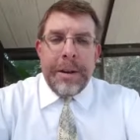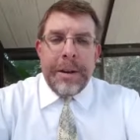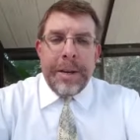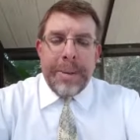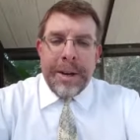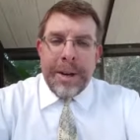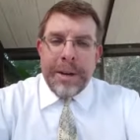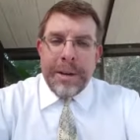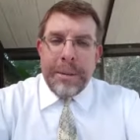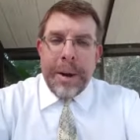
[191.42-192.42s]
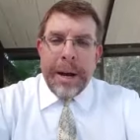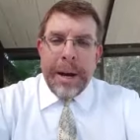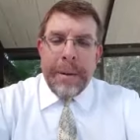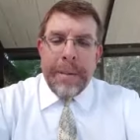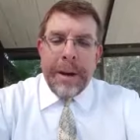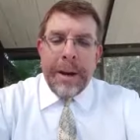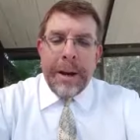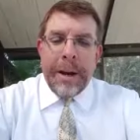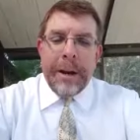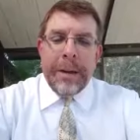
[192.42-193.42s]
just because you might not be
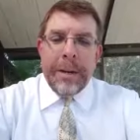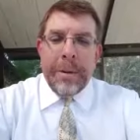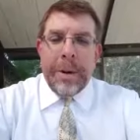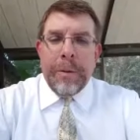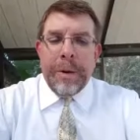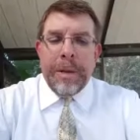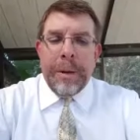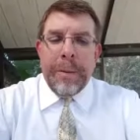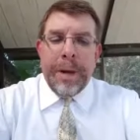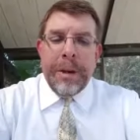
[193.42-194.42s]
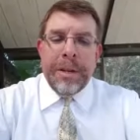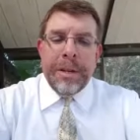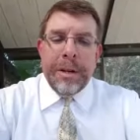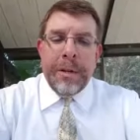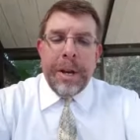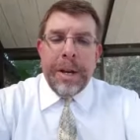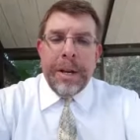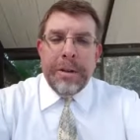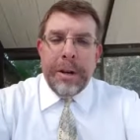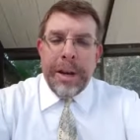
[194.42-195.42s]
uh, doing what somebody else is doing
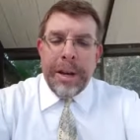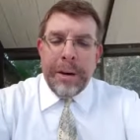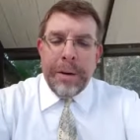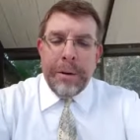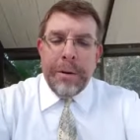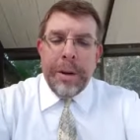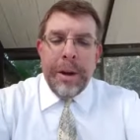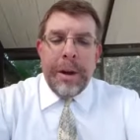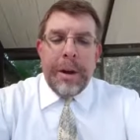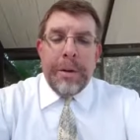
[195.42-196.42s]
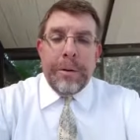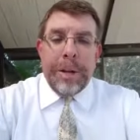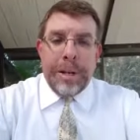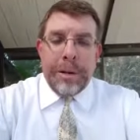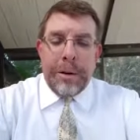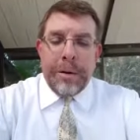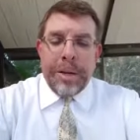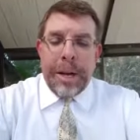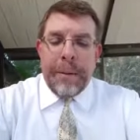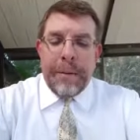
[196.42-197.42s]
and you try to encourage or
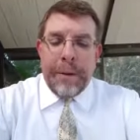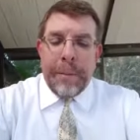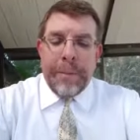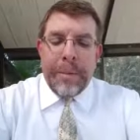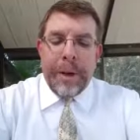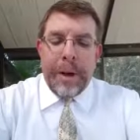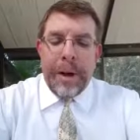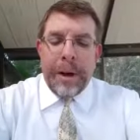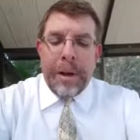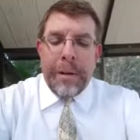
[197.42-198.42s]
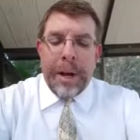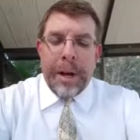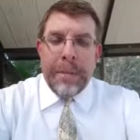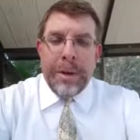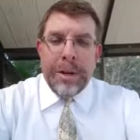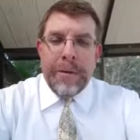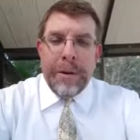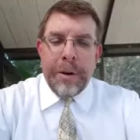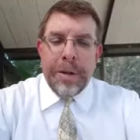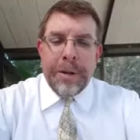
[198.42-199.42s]
discourage them from uh, going on the mission
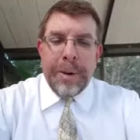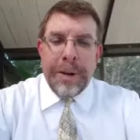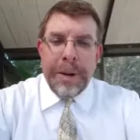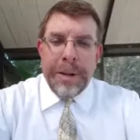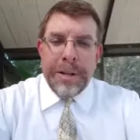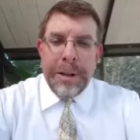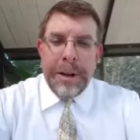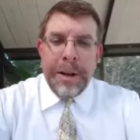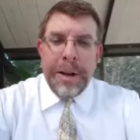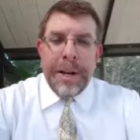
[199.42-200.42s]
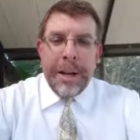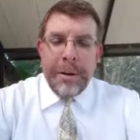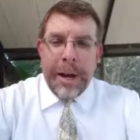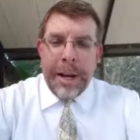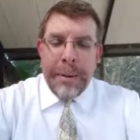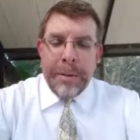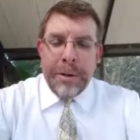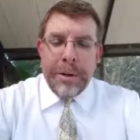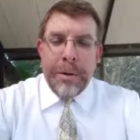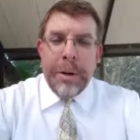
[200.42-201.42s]
field just because uh, you're not able
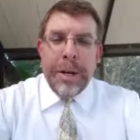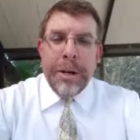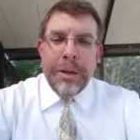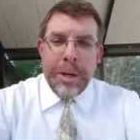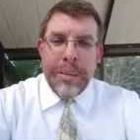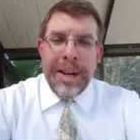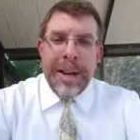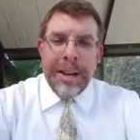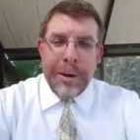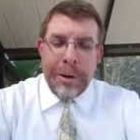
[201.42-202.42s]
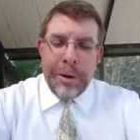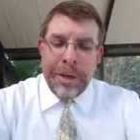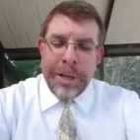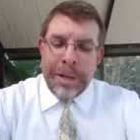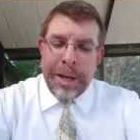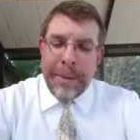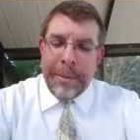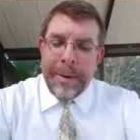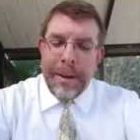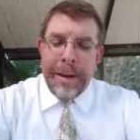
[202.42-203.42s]
to, you should be encouraging
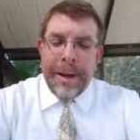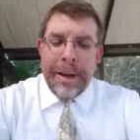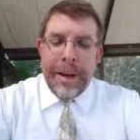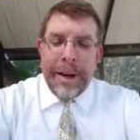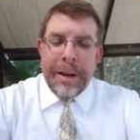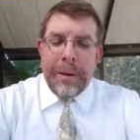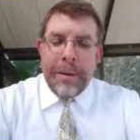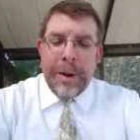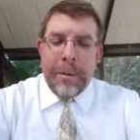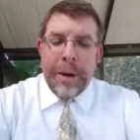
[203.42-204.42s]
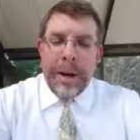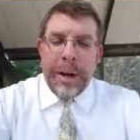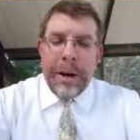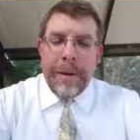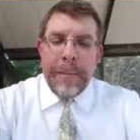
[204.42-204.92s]
them. I know that we uh,